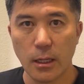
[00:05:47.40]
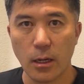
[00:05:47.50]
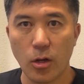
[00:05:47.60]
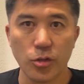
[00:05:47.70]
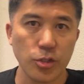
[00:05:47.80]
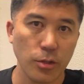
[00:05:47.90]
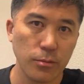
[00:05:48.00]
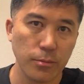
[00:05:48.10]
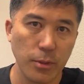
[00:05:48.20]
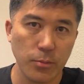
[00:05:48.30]
Also,
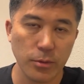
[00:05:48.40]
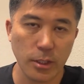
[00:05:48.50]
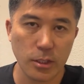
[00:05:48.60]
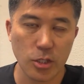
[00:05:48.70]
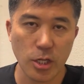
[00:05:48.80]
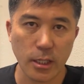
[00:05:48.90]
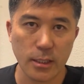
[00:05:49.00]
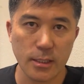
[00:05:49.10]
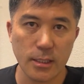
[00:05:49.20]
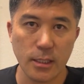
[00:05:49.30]
people need to check
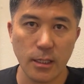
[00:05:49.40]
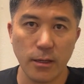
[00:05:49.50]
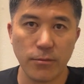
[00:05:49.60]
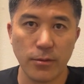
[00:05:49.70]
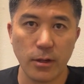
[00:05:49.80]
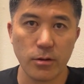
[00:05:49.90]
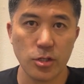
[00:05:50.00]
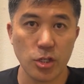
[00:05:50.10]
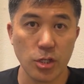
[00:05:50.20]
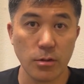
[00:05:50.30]
and see if their
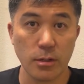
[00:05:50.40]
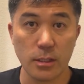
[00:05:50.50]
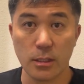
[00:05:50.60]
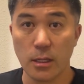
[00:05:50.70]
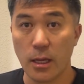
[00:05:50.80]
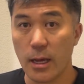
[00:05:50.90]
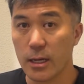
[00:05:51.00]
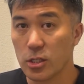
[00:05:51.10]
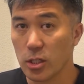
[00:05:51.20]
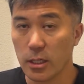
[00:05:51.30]
insurance
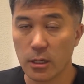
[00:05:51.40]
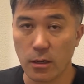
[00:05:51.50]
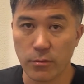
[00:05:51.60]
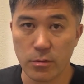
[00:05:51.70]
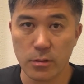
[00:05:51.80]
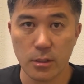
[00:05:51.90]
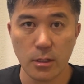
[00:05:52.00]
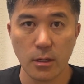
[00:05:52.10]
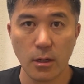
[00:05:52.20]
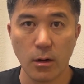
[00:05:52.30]
actually covers
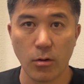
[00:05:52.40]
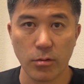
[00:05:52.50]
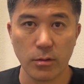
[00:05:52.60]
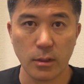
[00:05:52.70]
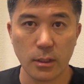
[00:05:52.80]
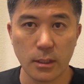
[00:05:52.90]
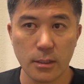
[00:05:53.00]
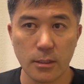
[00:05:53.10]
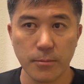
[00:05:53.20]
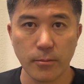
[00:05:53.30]

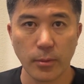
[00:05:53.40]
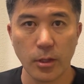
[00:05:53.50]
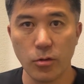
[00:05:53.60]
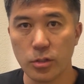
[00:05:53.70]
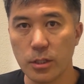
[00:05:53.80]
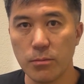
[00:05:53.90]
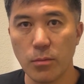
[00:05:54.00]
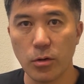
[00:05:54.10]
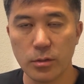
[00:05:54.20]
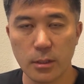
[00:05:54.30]
orthodontics. Usually
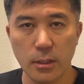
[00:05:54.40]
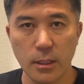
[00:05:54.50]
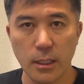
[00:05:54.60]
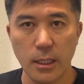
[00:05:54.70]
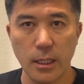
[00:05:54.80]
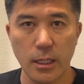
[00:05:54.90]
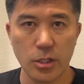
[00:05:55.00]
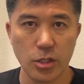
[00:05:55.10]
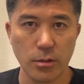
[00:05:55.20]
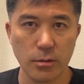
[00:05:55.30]
most
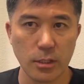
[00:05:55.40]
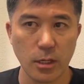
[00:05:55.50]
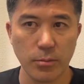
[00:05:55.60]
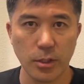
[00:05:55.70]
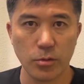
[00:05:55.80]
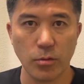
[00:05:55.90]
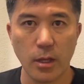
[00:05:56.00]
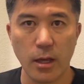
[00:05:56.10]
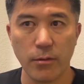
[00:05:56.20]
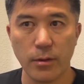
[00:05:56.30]
insurance companies will
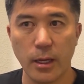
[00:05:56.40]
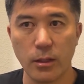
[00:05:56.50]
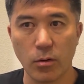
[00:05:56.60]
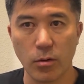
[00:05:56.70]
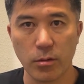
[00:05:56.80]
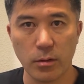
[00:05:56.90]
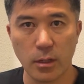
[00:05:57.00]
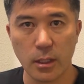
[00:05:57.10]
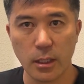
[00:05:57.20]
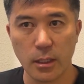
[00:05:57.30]
have an
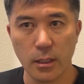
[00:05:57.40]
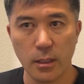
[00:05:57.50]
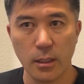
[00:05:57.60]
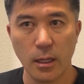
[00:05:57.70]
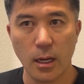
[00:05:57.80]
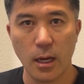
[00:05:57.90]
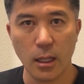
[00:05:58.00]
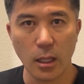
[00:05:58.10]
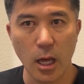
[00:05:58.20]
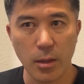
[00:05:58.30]
orthodontic
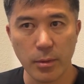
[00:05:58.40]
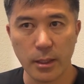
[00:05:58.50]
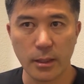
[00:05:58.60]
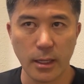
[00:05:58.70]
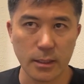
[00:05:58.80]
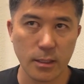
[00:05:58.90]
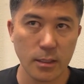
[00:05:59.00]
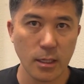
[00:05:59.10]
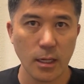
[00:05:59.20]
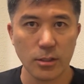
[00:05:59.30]
allotment that's
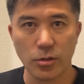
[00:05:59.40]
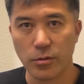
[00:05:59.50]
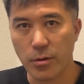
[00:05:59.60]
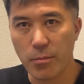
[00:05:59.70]
sort of a